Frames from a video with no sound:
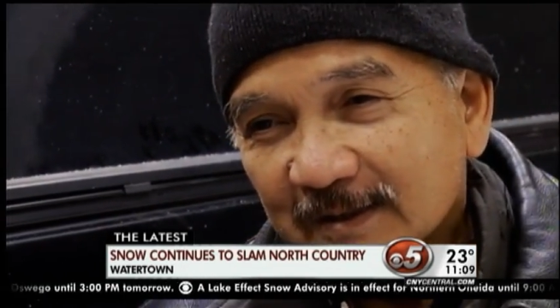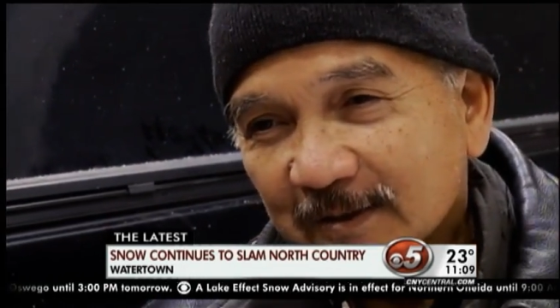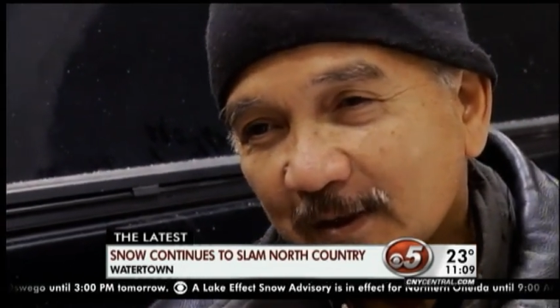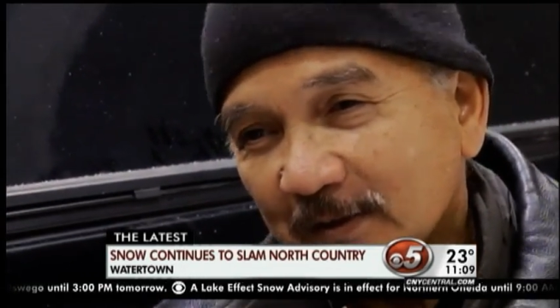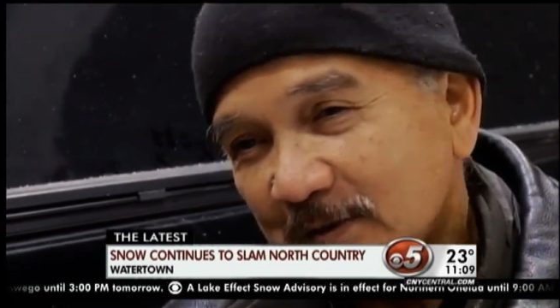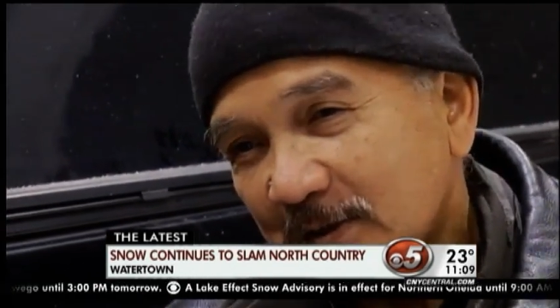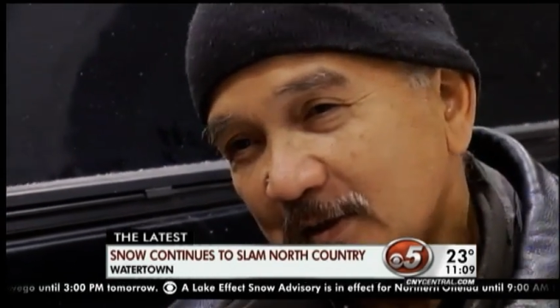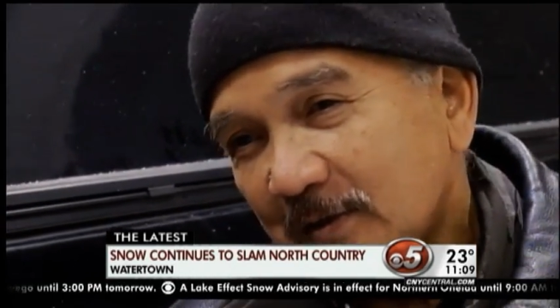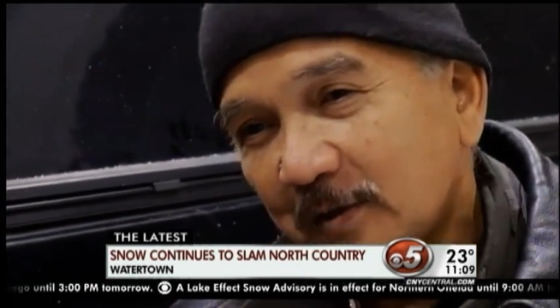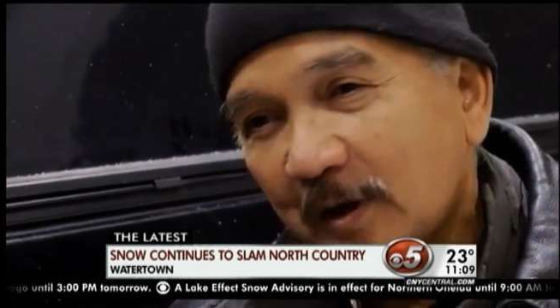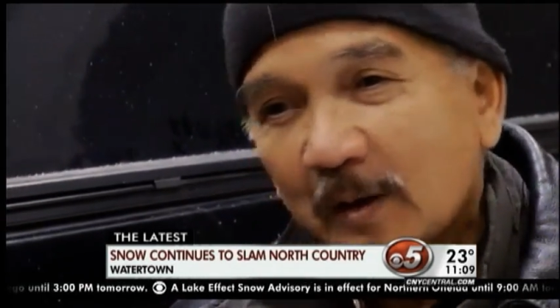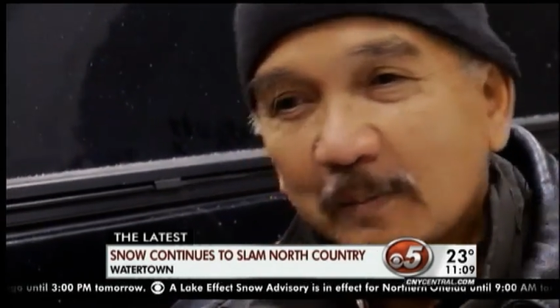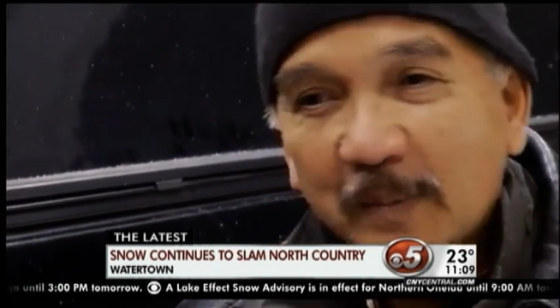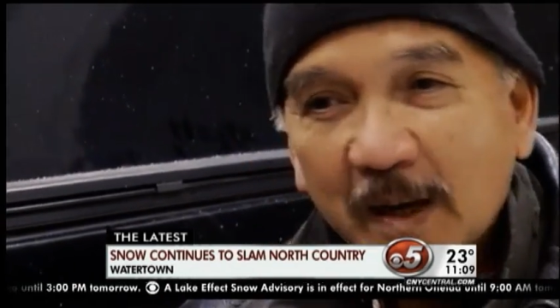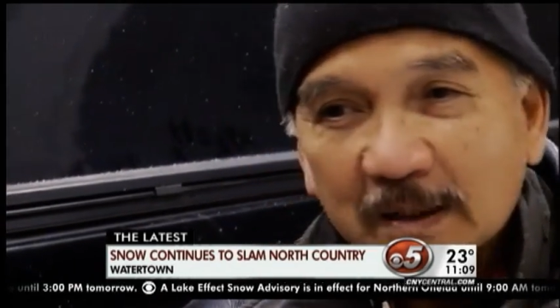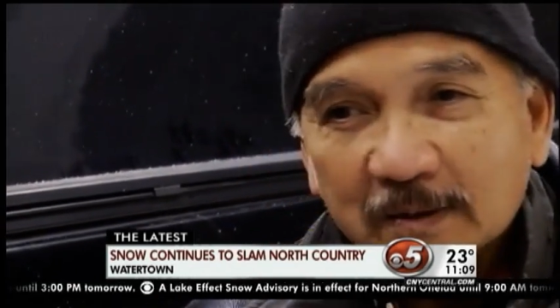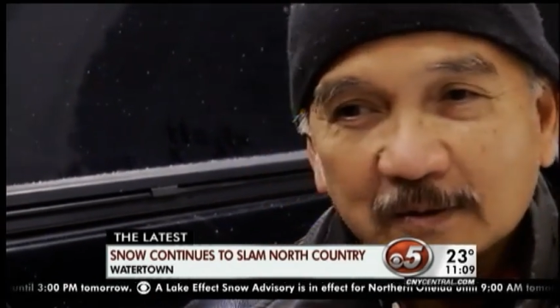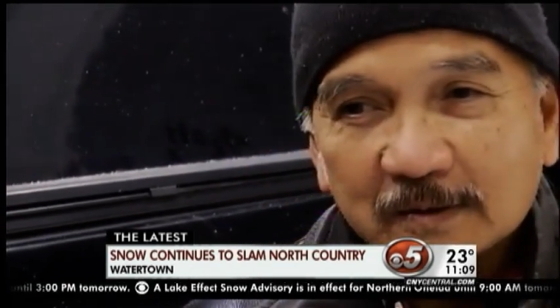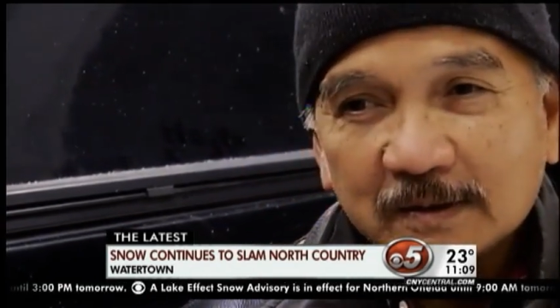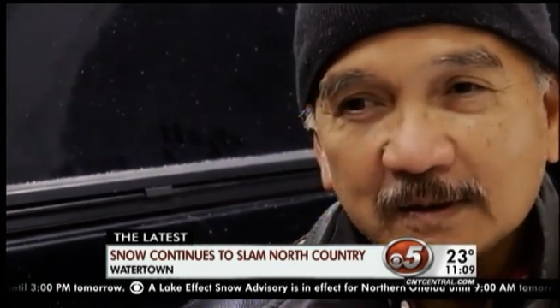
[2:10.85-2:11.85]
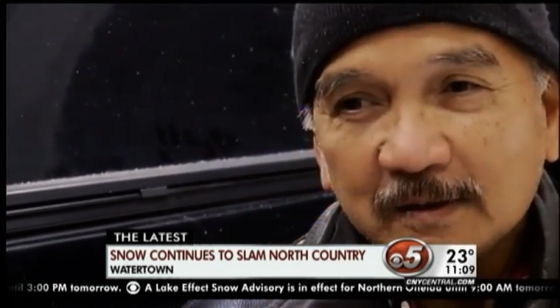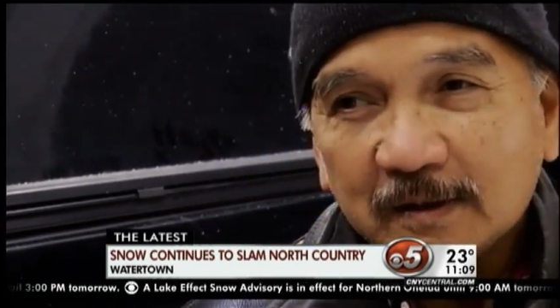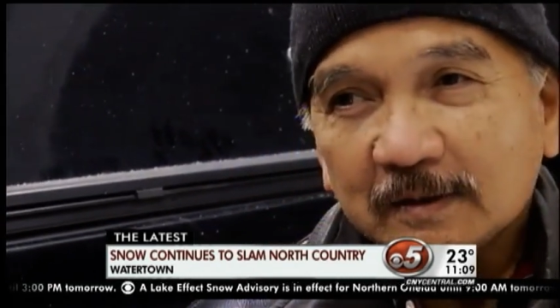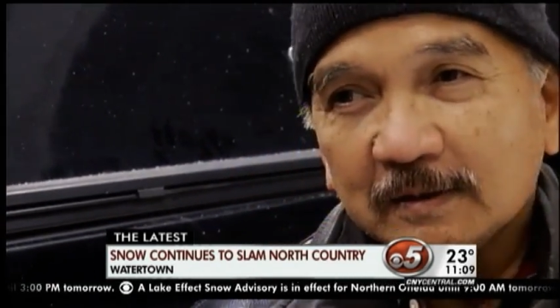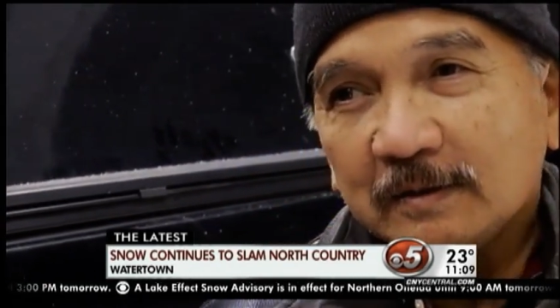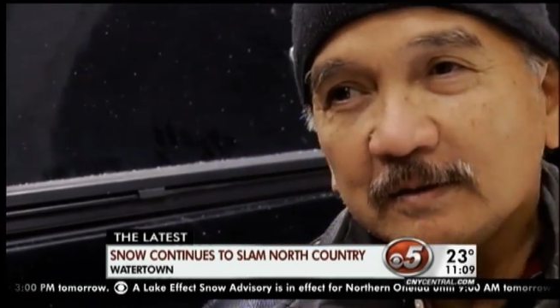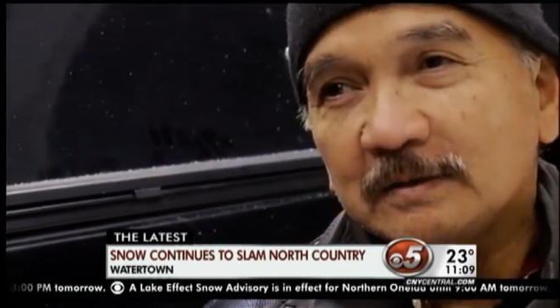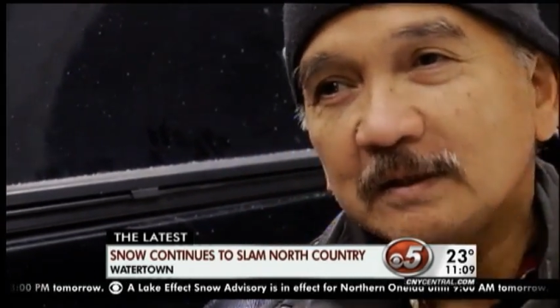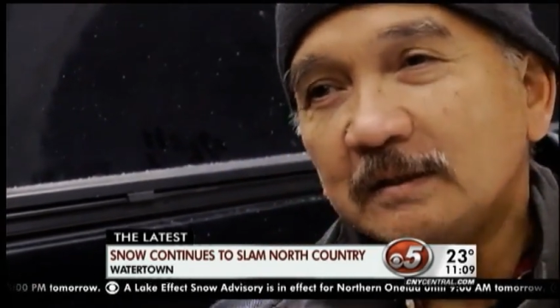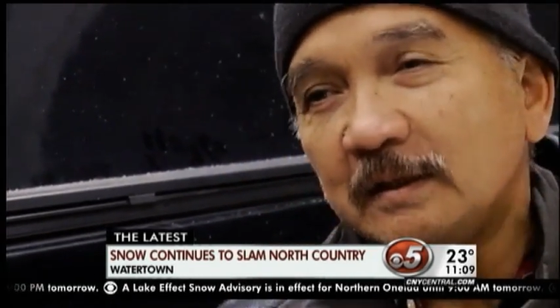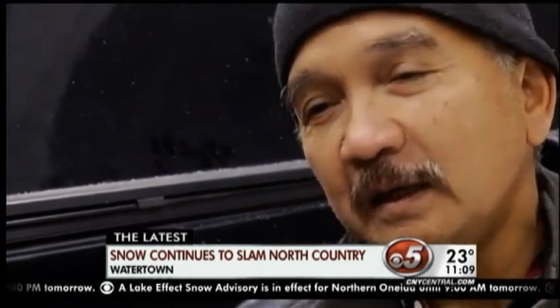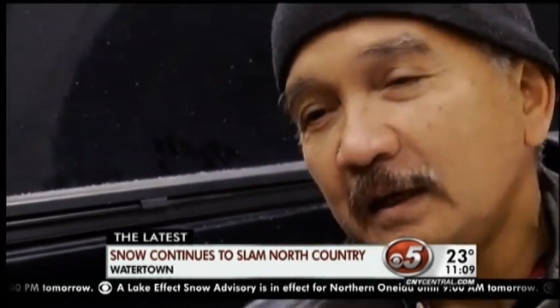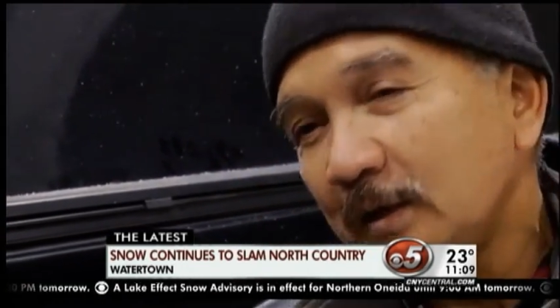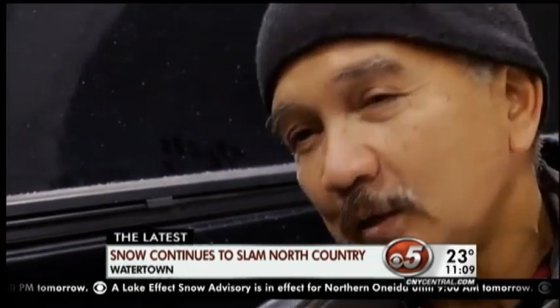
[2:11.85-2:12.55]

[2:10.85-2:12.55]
So I turn around back to Syracuse and